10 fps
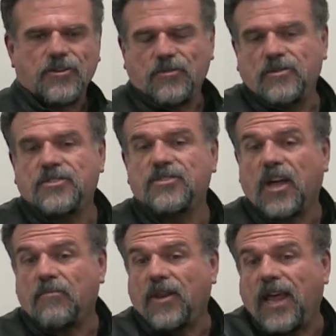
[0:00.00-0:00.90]
you
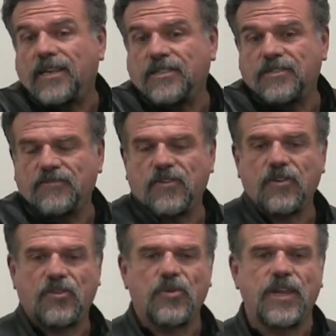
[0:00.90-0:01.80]
stop classes
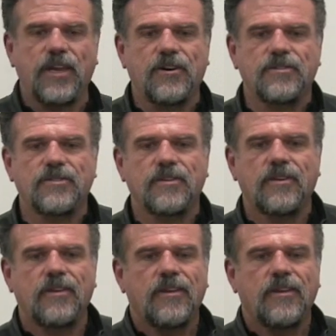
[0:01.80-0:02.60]
for three years,